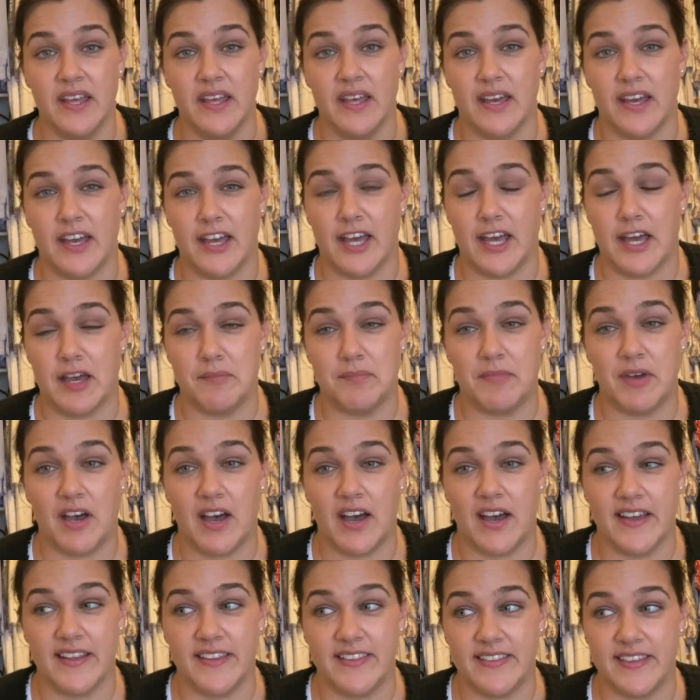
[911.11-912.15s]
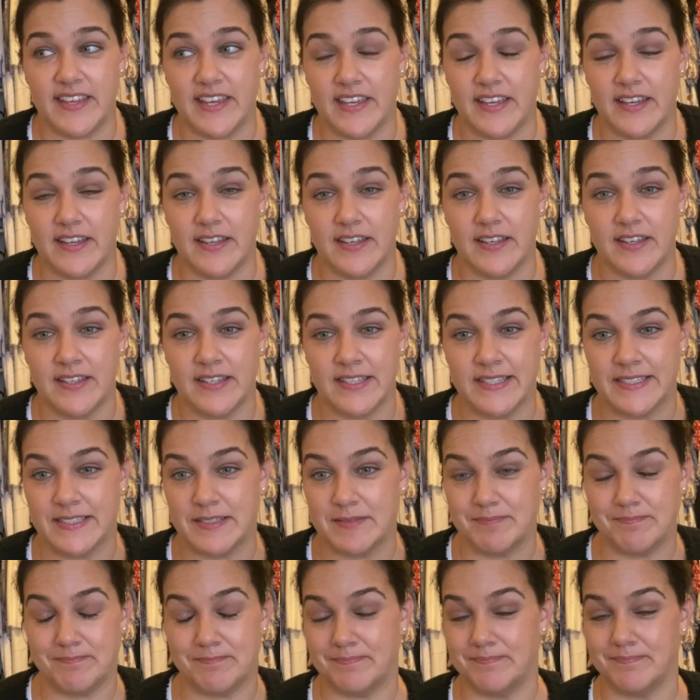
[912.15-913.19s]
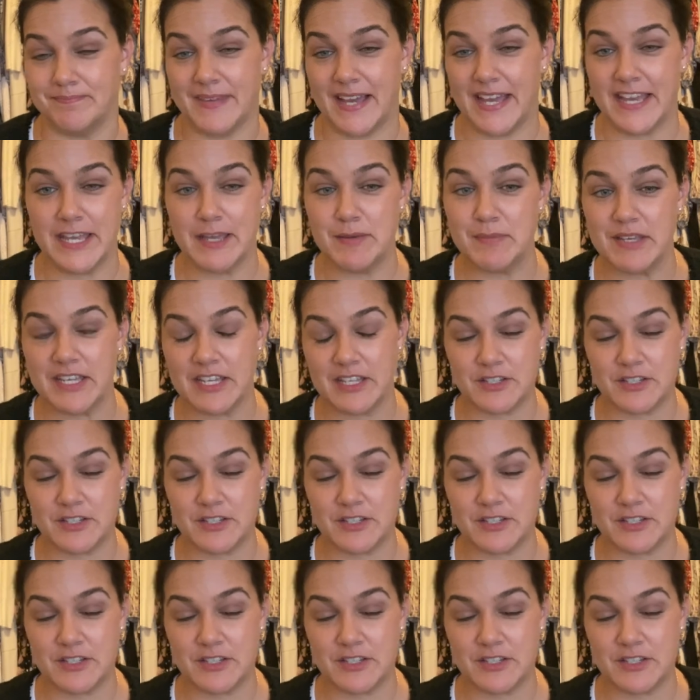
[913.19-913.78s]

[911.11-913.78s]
I think maybe